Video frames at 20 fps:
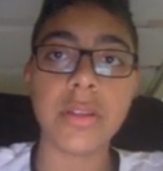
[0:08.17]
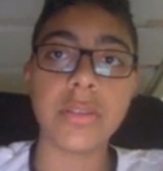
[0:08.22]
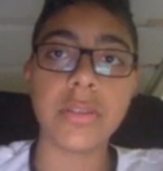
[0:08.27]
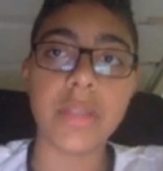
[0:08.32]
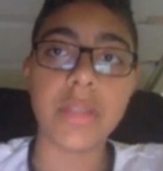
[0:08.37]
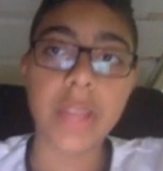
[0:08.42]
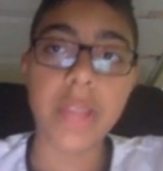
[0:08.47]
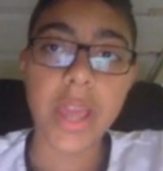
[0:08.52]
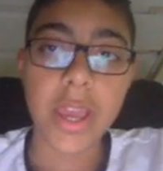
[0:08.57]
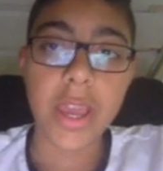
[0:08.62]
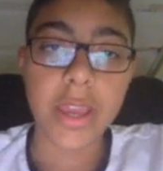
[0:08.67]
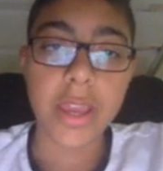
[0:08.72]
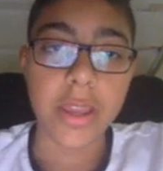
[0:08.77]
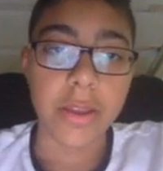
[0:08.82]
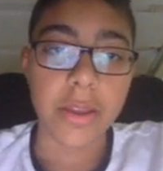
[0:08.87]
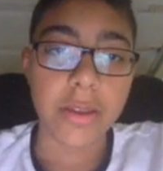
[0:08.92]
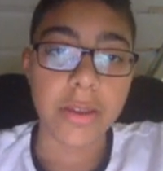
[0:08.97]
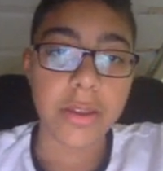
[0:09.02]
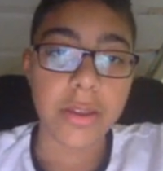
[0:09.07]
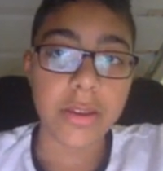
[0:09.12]

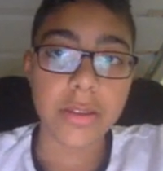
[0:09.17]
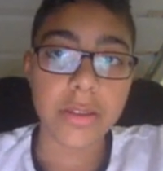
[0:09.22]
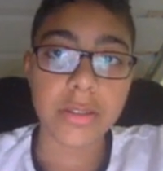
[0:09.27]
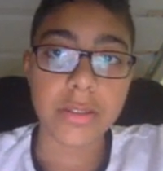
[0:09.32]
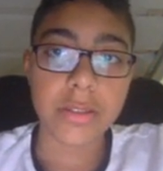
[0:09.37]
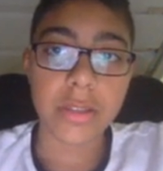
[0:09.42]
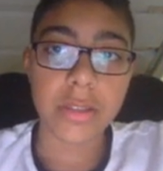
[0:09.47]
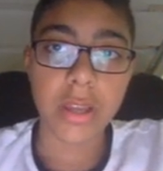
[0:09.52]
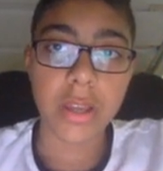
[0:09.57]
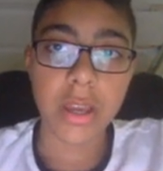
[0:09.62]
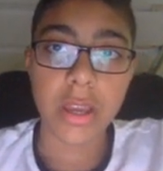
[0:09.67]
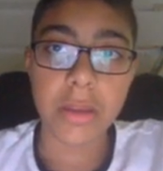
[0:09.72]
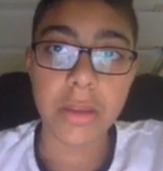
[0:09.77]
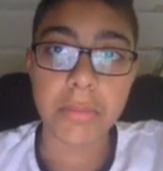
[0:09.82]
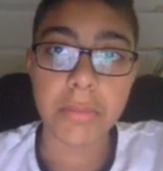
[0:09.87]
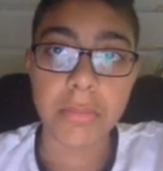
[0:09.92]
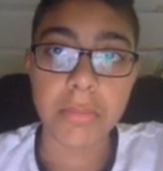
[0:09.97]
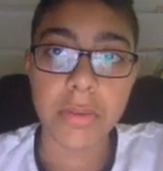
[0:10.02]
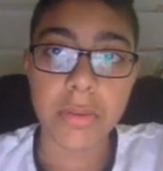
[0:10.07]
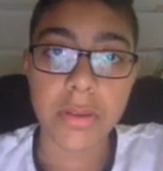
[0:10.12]
Today, it is
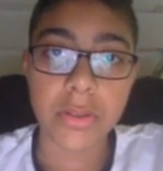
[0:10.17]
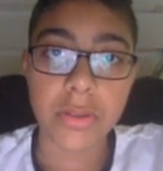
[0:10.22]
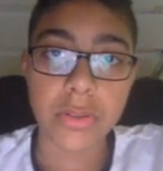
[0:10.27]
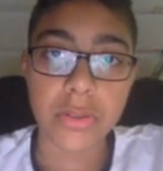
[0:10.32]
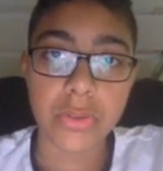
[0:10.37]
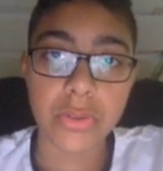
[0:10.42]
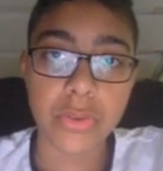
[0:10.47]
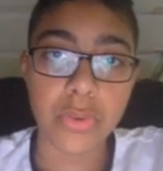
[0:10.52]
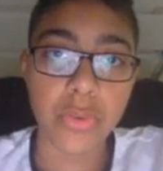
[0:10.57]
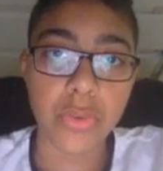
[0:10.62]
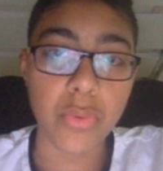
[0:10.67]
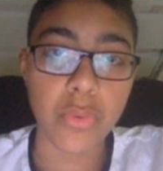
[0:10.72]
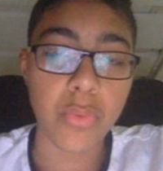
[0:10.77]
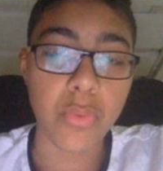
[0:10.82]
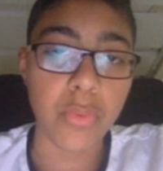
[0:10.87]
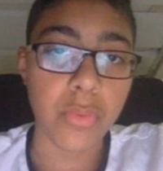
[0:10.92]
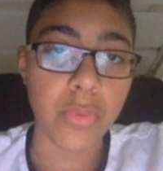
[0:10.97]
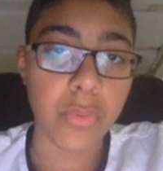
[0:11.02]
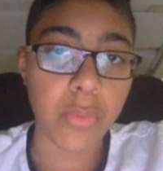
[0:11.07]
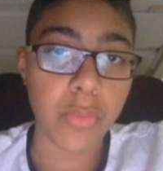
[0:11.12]
time
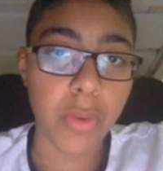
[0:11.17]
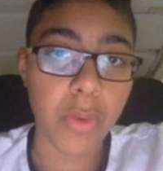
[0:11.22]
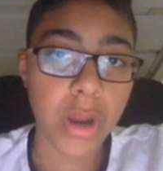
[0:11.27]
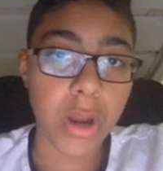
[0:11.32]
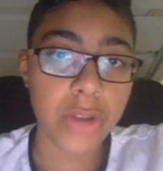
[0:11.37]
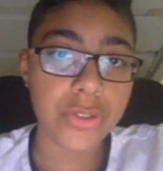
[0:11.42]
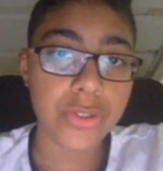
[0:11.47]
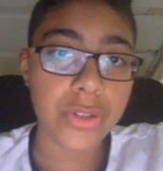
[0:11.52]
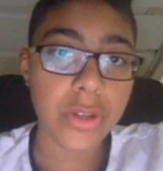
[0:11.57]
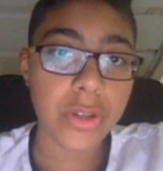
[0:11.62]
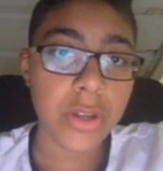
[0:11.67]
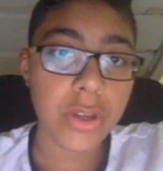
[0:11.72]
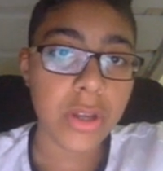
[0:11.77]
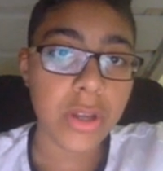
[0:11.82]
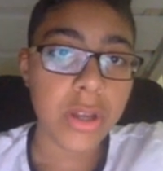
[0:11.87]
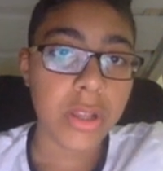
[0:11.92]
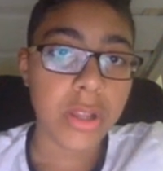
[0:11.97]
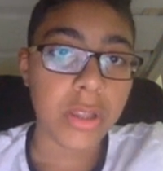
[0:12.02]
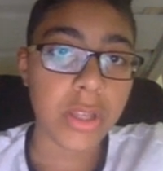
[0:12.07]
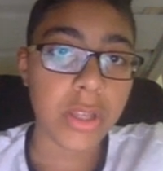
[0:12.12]
to watch
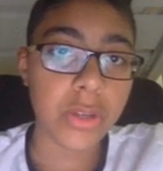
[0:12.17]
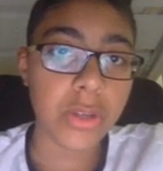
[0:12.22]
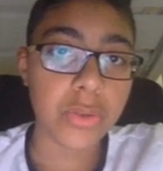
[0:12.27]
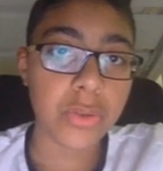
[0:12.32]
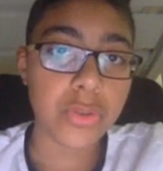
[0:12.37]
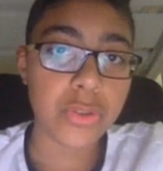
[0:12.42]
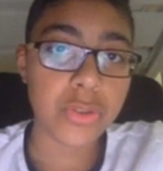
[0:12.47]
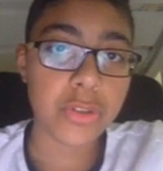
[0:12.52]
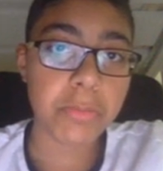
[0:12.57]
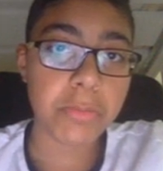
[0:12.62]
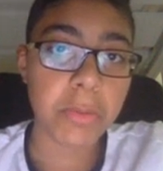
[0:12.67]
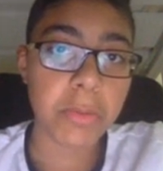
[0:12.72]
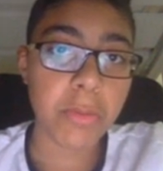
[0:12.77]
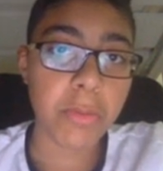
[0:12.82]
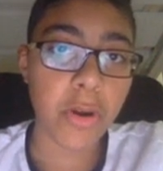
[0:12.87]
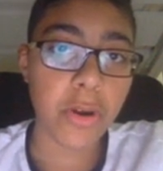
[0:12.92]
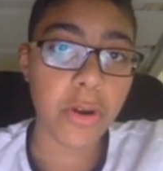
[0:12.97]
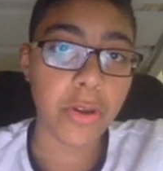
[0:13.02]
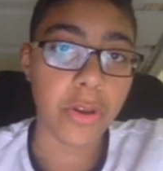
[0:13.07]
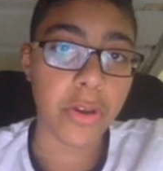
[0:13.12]
LEGO Super
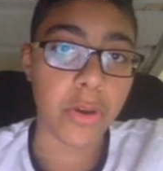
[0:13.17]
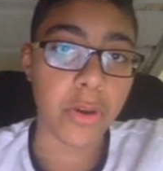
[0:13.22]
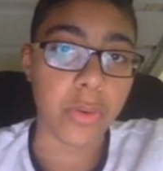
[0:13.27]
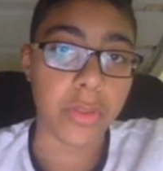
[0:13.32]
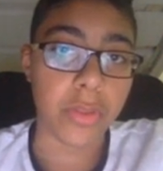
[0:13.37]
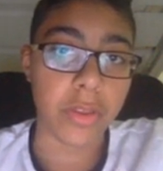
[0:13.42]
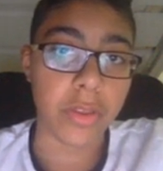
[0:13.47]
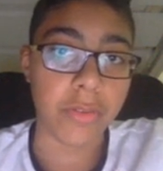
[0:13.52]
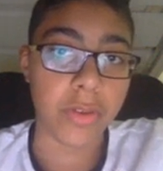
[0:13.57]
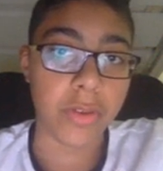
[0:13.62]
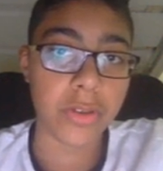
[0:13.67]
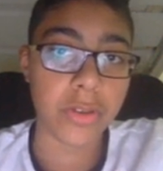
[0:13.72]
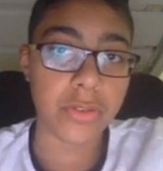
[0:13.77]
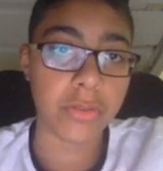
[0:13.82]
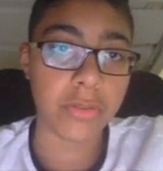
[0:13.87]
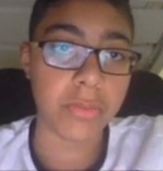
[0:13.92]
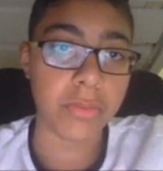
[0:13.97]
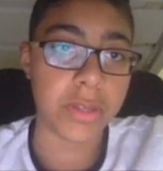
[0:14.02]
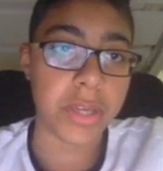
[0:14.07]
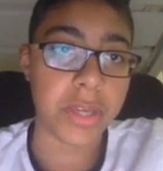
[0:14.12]
Mario, The Adventure
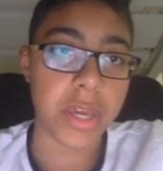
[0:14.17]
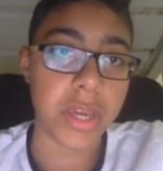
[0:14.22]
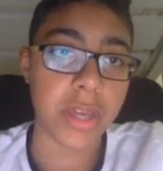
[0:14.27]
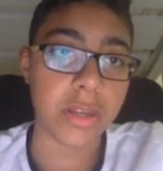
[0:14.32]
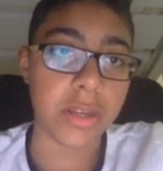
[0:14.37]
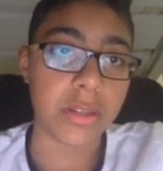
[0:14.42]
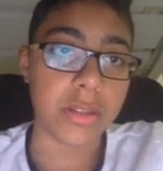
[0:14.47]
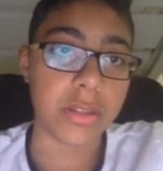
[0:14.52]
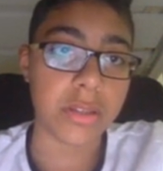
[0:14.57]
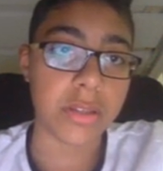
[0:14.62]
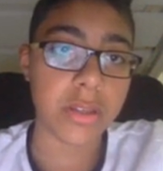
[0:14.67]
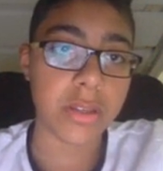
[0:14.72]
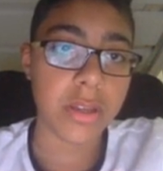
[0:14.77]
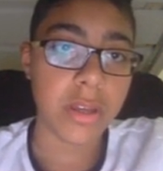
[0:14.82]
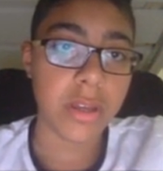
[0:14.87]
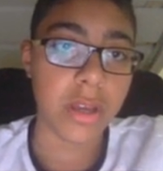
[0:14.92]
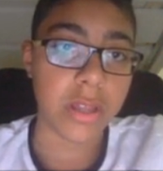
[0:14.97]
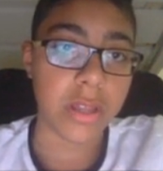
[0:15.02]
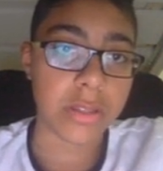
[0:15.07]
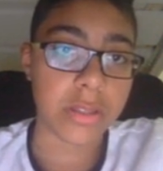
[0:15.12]
Begins.
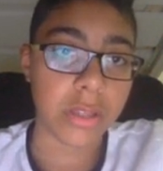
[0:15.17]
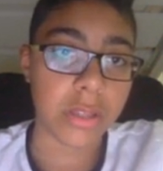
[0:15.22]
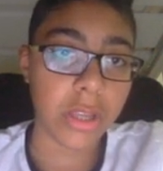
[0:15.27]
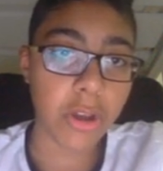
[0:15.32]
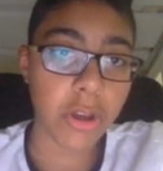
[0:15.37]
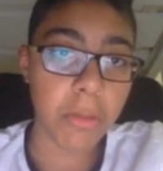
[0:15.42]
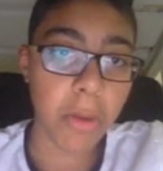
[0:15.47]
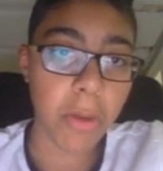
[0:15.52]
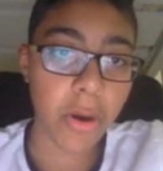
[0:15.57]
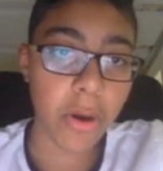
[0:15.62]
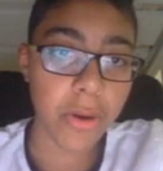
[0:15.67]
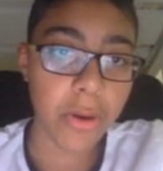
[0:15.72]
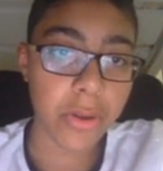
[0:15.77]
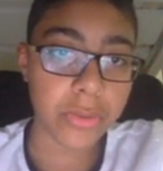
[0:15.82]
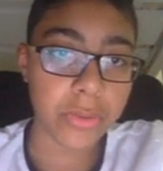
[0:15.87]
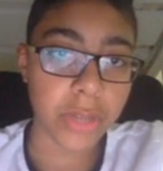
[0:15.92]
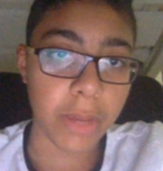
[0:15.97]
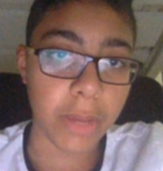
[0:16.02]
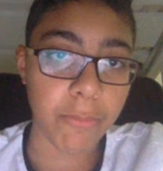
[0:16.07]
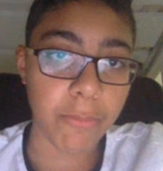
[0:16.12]
It's LEGO Mario
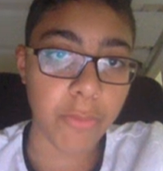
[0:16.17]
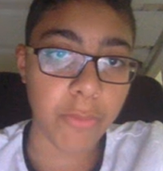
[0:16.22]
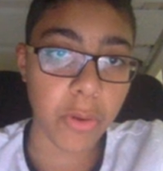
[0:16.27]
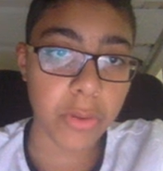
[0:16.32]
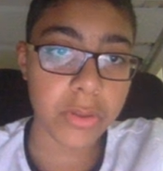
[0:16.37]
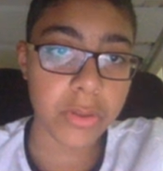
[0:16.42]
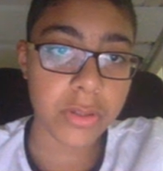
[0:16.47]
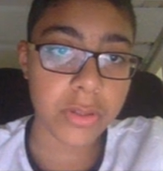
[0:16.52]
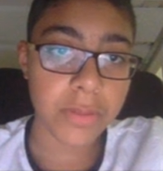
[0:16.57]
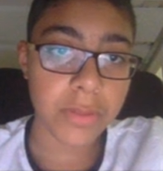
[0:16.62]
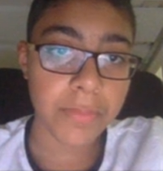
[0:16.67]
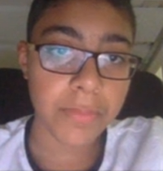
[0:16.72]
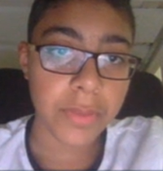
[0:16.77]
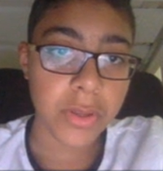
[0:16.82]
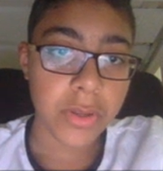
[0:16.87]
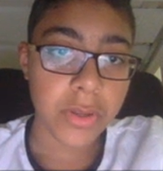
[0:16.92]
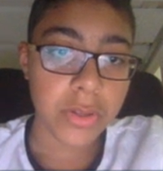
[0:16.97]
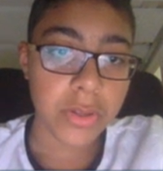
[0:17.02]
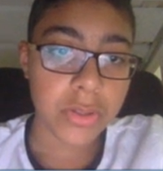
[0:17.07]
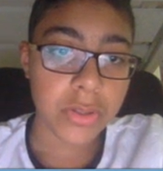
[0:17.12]
time, folks.
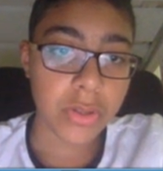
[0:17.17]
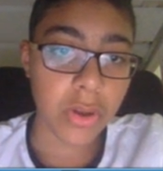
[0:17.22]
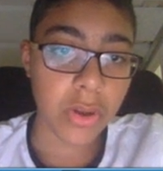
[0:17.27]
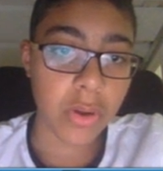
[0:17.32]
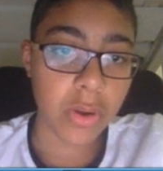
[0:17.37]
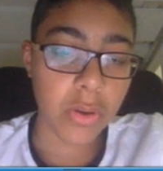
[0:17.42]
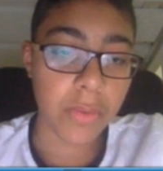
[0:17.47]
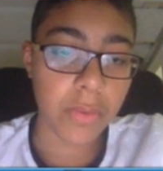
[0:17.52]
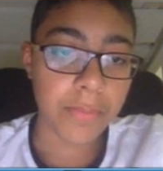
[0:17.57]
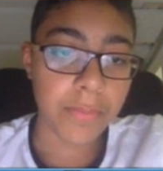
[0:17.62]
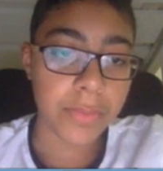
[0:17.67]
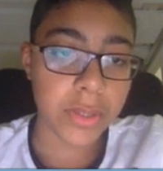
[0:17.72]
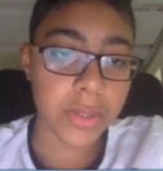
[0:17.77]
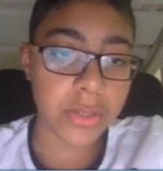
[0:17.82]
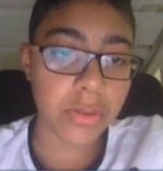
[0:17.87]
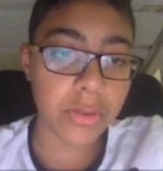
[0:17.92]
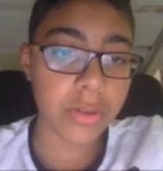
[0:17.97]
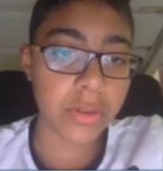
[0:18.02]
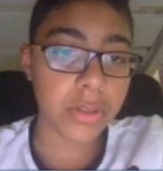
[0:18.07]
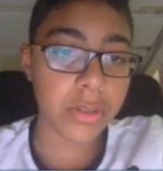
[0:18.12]
So, this
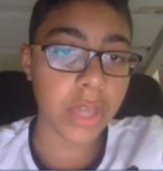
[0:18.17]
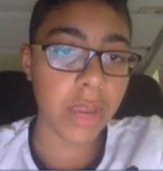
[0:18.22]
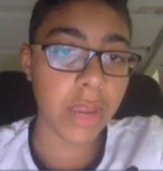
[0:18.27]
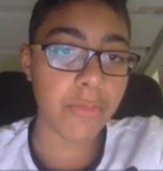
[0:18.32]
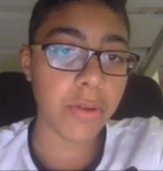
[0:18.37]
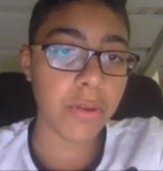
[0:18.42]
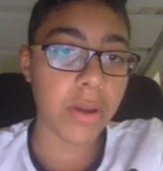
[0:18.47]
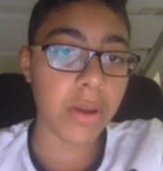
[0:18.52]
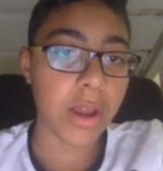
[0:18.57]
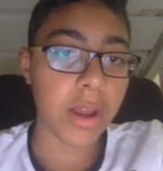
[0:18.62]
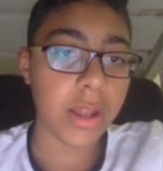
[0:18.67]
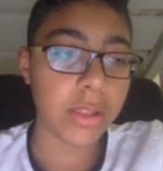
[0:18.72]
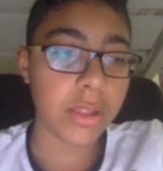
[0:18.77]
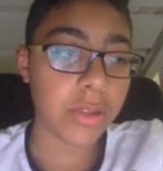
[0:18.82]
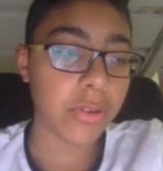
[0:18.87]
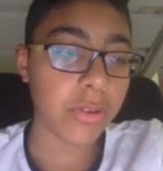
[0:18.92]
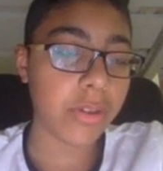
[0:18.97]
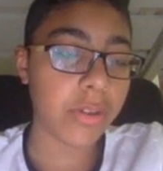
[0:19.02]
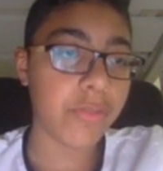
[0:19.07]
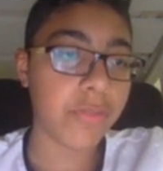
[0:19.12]
literally I
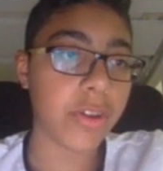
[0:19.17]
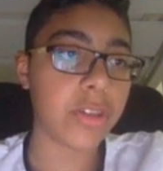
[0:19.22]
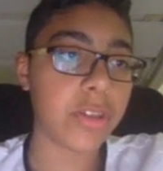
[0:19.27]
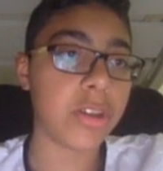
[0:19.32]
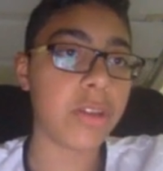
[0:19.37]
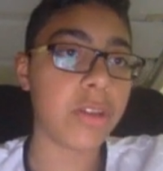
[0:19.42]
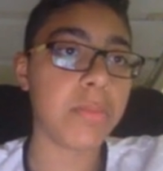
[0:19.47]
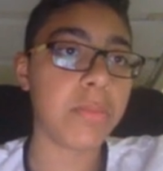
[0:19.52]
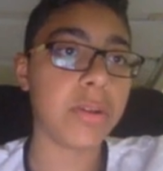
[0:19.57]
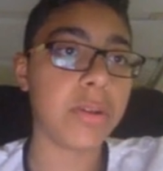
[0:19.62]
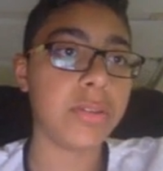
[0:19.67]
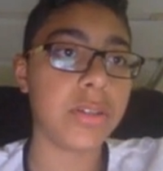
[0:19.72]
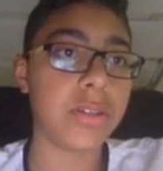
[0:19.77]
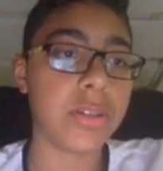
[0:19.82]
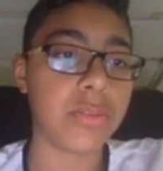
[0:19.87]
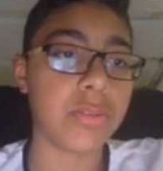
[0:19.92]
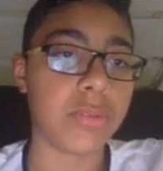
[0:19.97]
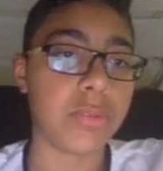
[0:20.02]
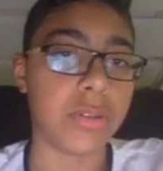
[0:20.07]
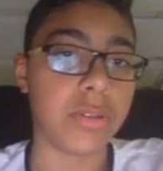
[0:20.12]
literally found out about
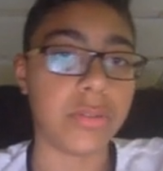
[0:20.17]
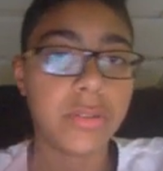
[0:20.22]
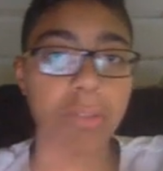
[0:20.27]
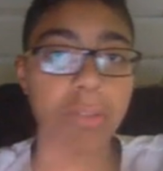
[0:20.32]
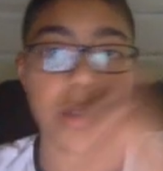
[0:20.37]
this around